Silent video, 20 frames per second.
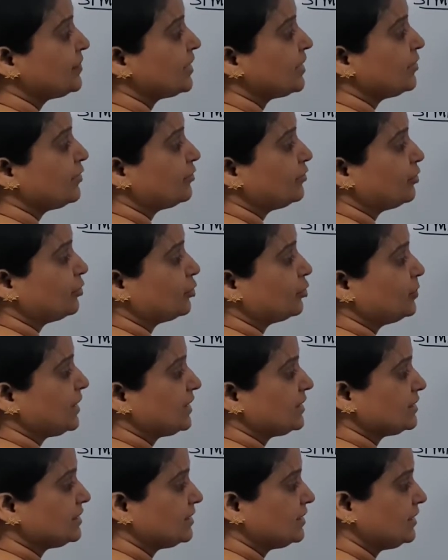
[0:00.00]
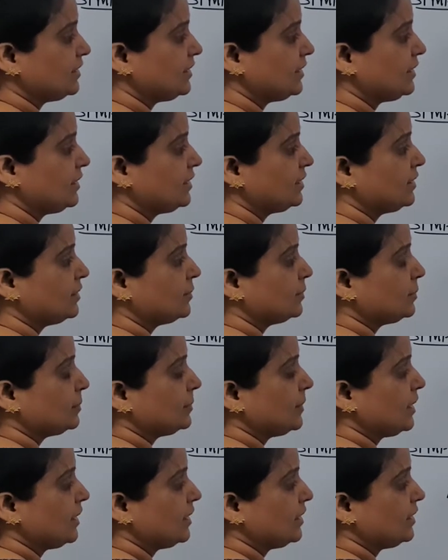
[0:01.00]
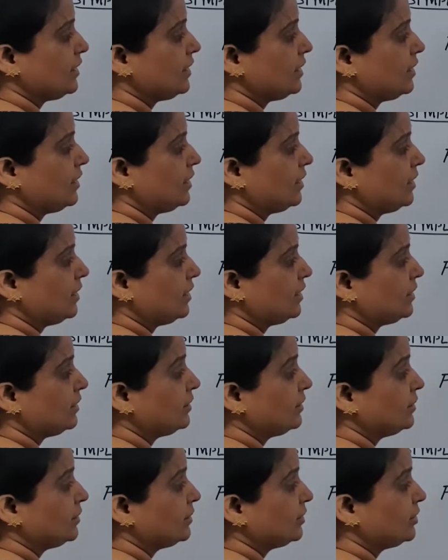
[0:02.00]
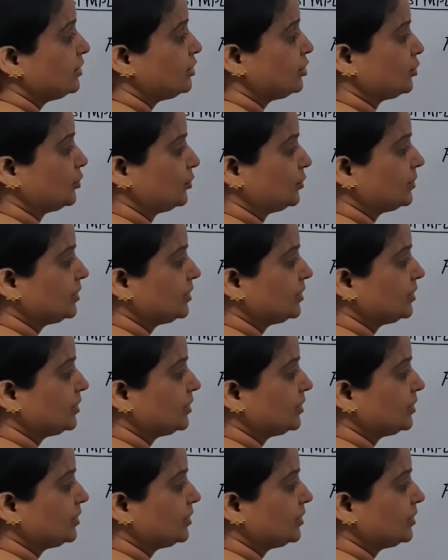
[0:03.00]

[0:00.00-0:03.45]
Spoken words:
4 by 3 pi r cube,